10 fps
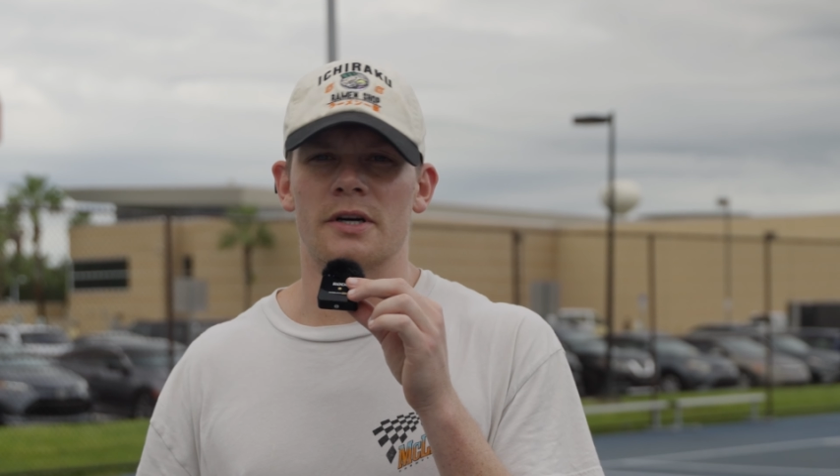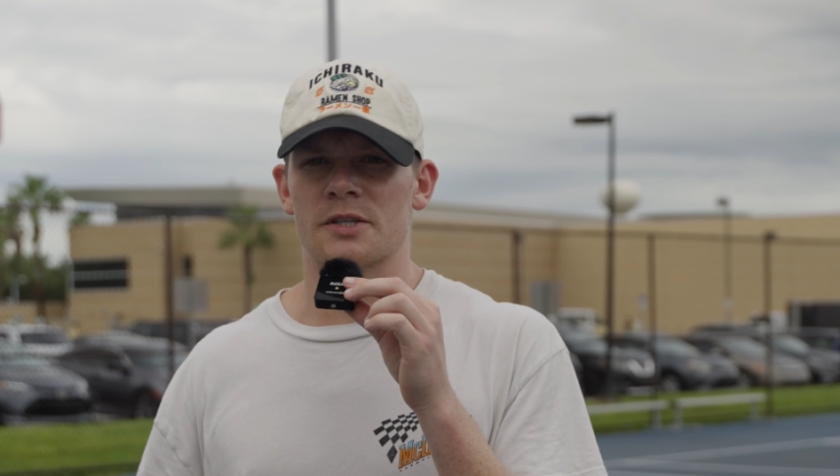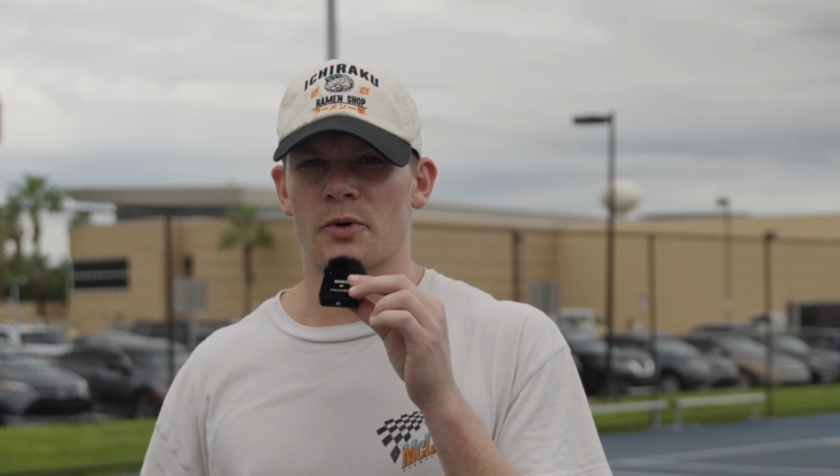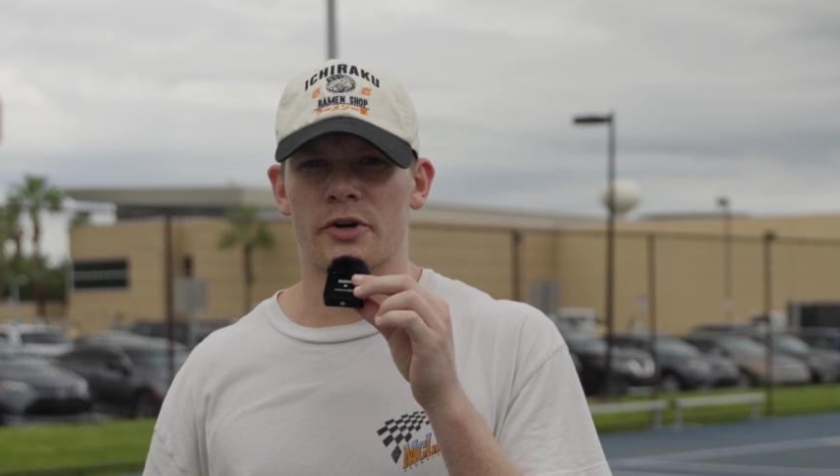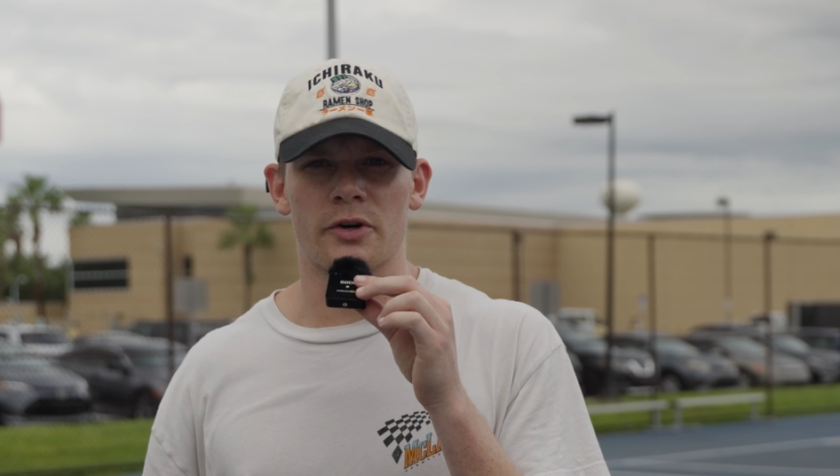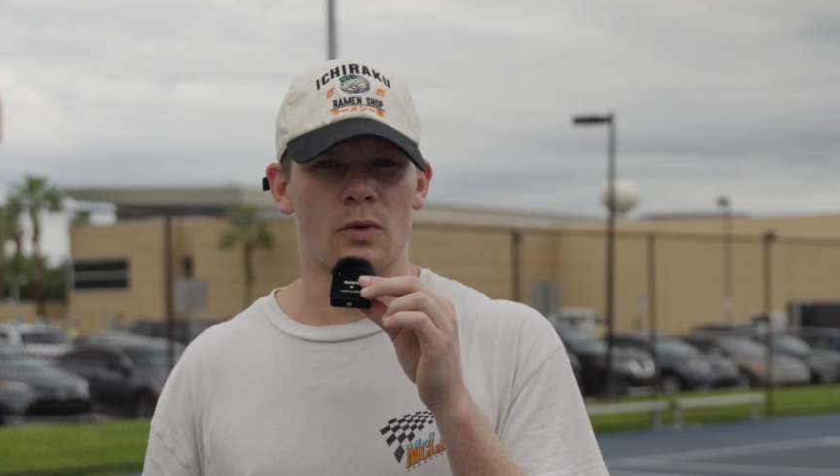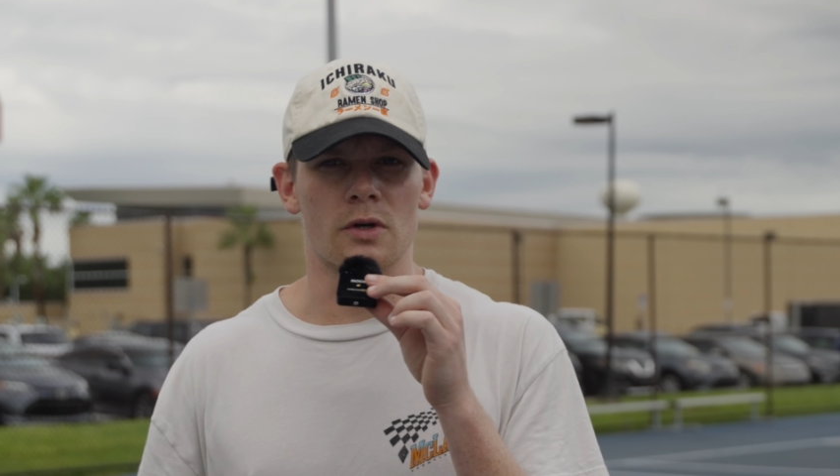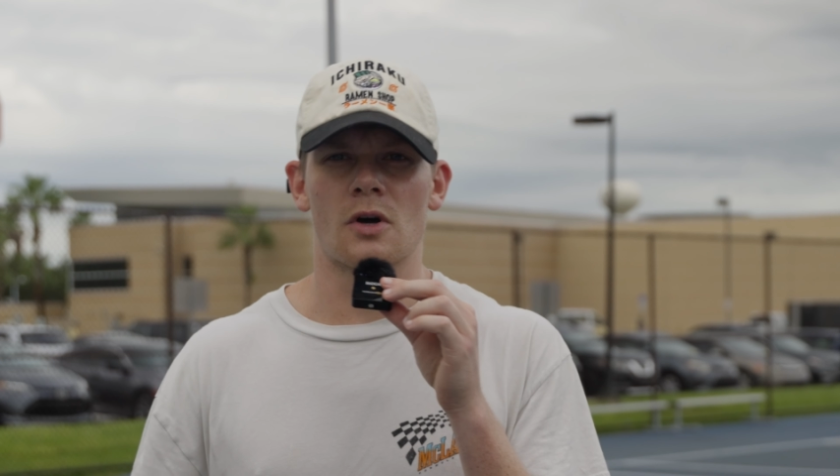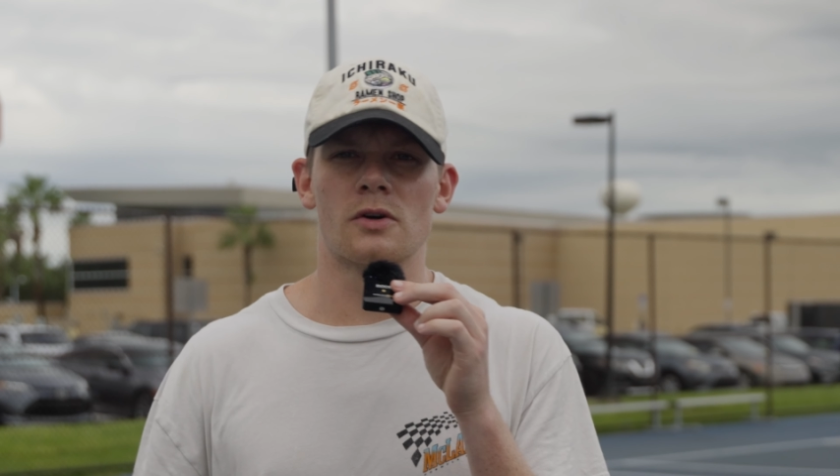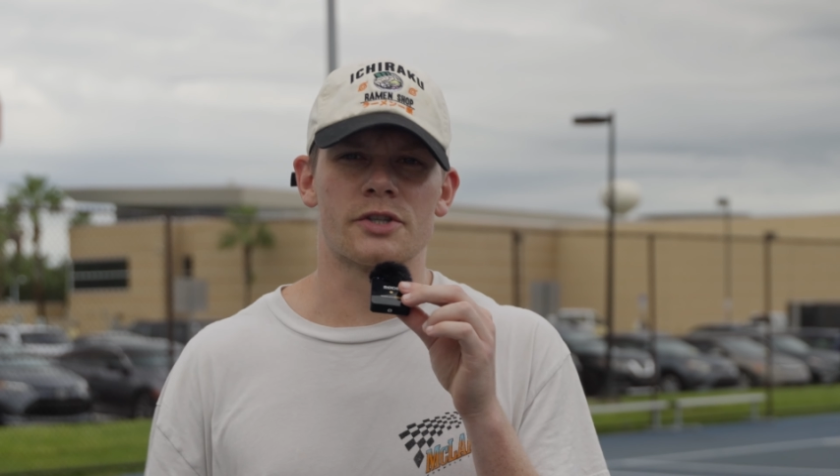a sprinter, or
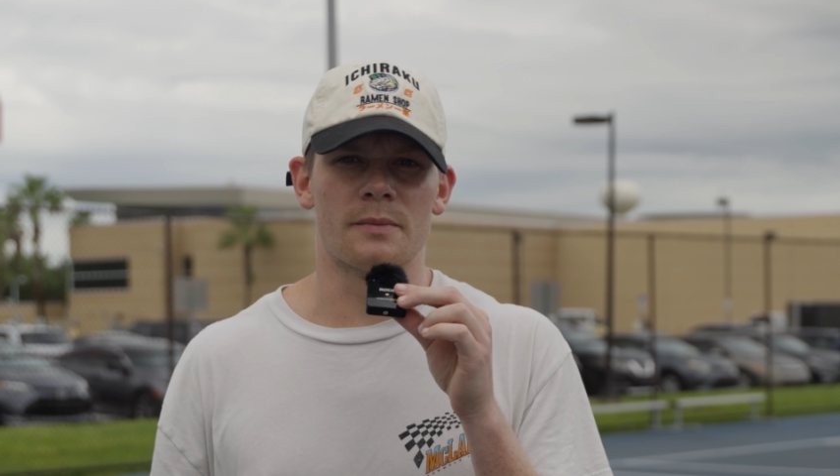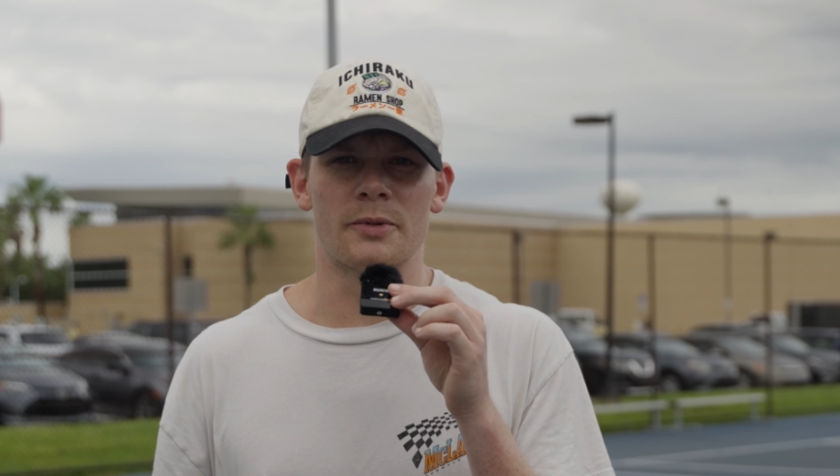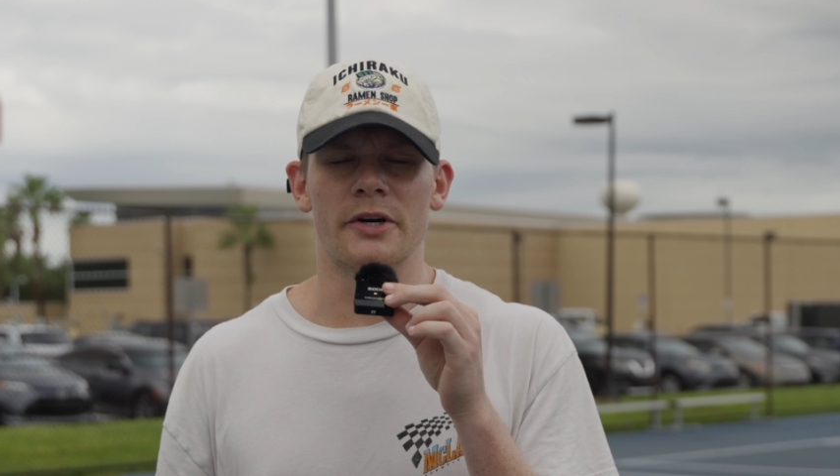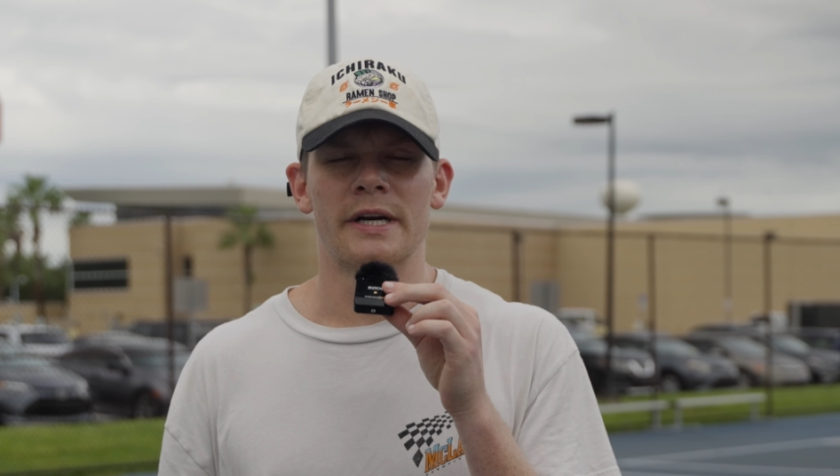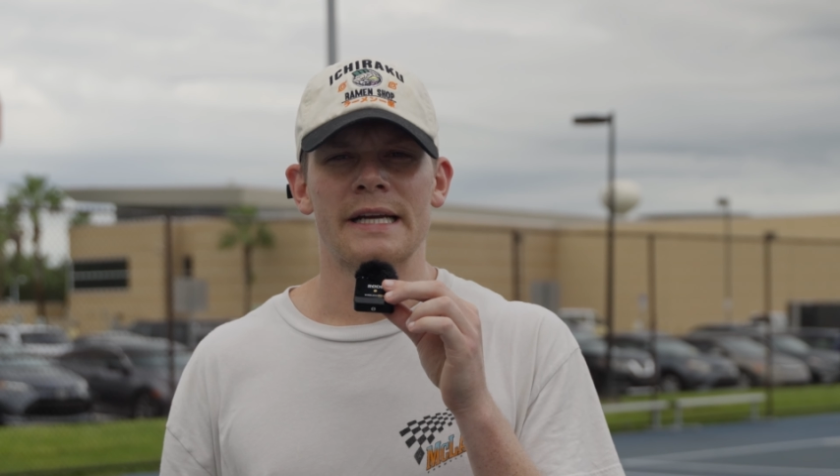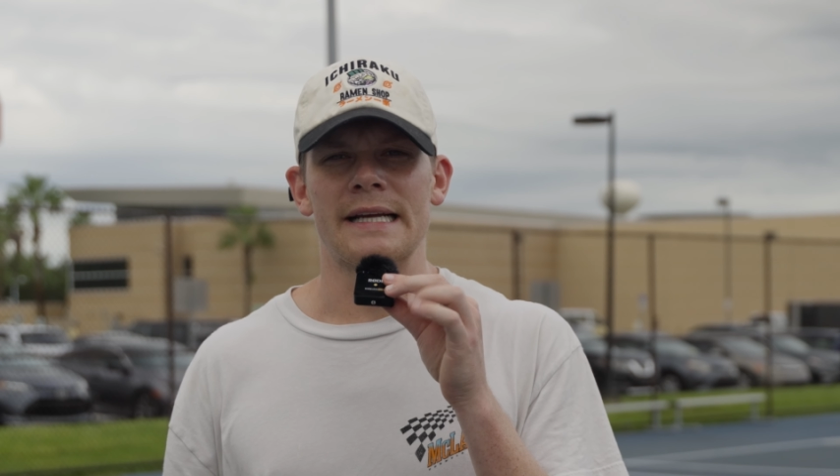a long jumper,